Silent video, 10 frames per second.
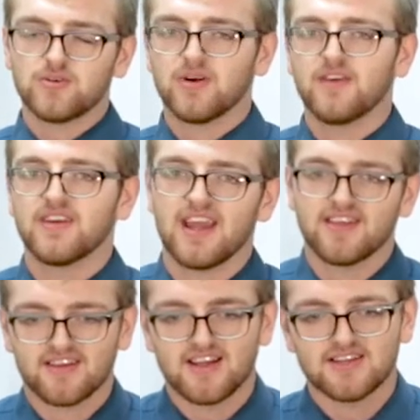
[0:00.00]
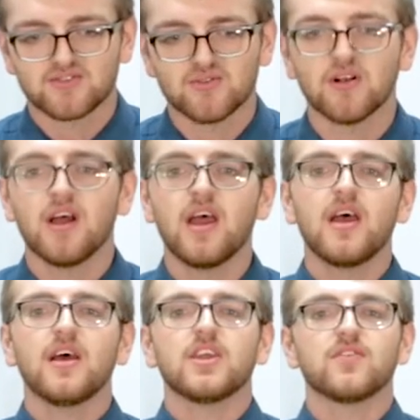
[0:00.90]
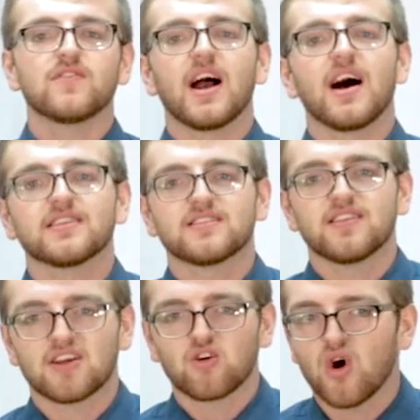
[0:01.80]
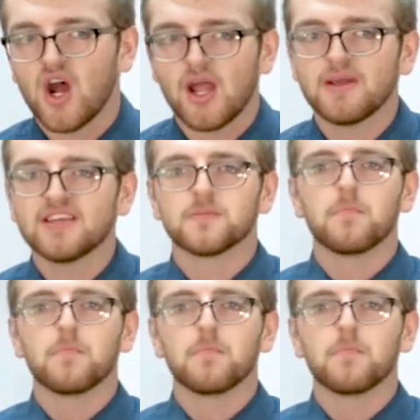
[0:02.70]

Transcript: a private Catholic high school. You've got the crime is